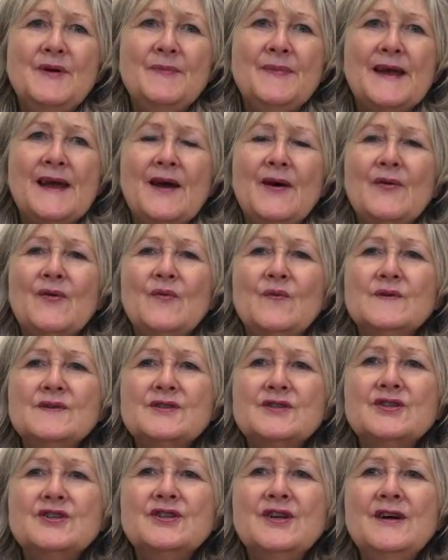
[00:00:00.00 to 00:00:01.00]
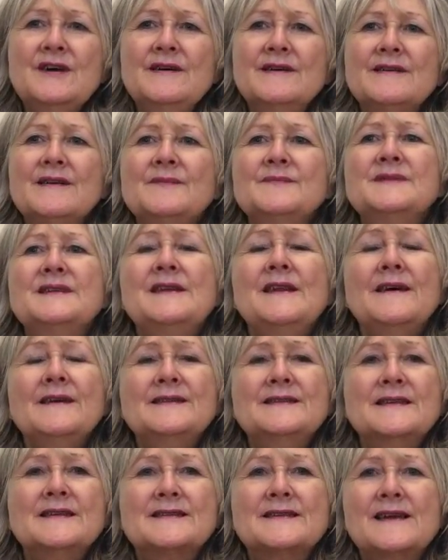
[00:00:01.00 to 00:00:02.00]
of Public Health at Worcestershire, and I'm
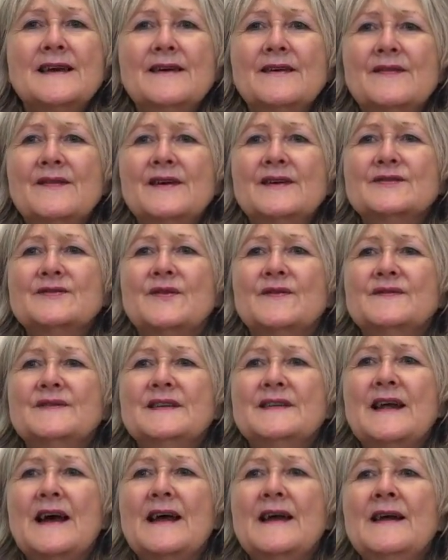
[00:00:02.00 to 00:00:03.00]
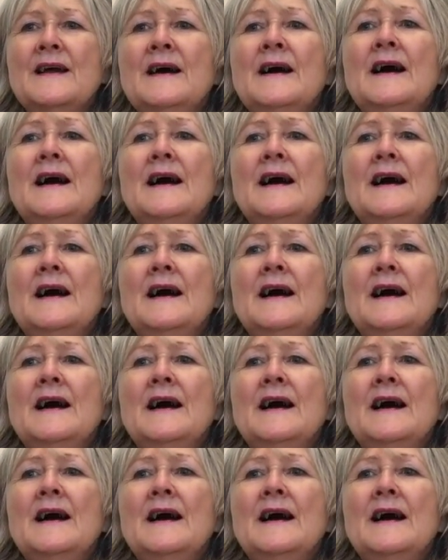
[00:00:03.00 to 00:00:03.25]
delighted to kick things off today